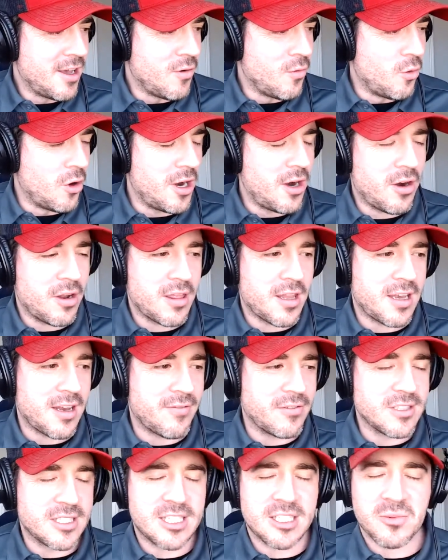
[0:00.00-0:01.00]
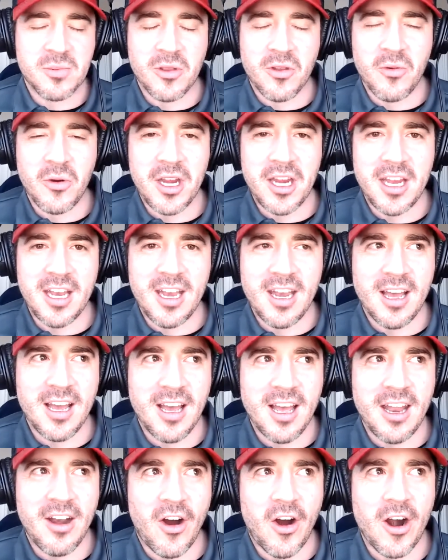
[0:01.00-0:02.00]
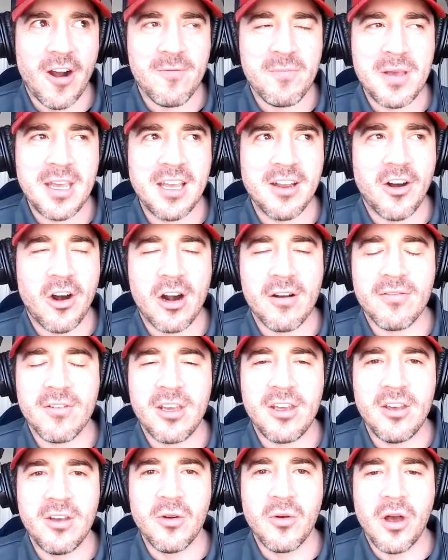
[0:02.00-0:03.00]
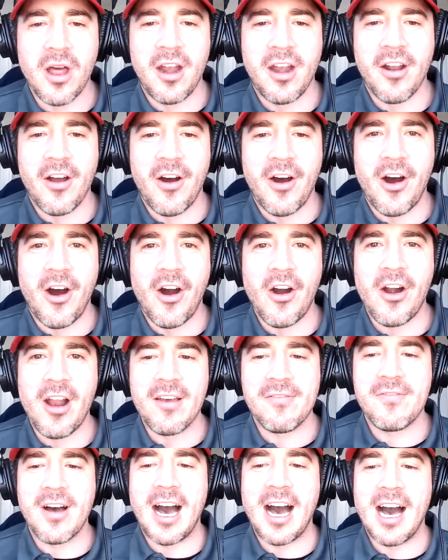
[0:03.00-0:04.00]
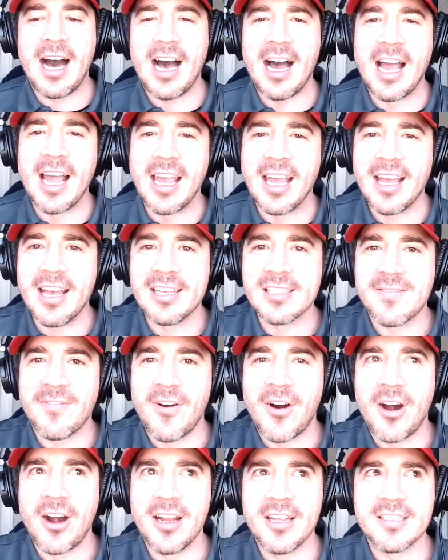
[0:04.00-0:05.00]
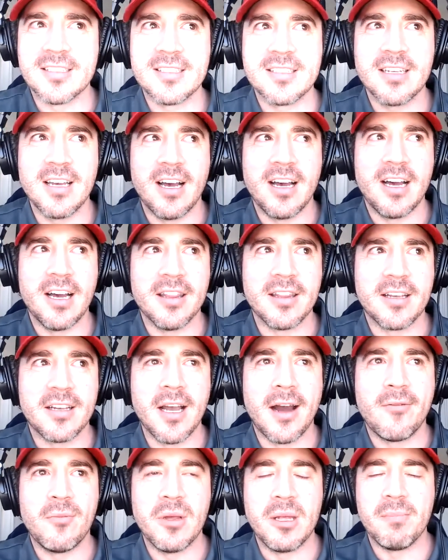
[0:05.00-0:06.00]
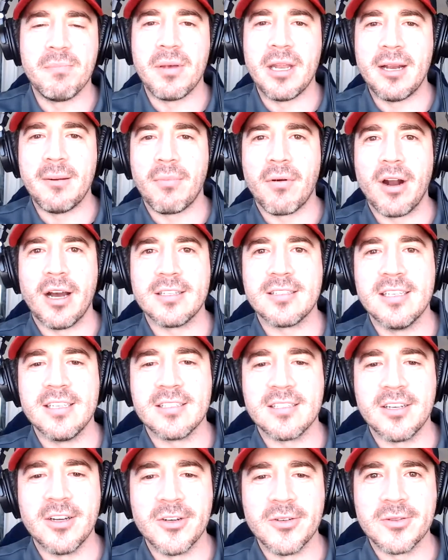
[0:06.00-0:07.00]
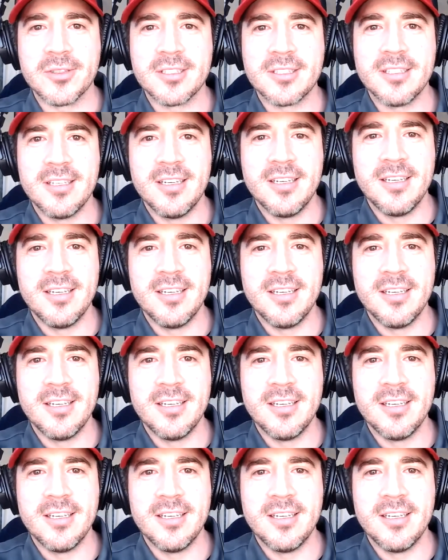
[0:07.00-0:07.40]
are the differences between an RFP, an RFQ, and an RFI as far as the government bidding process goes?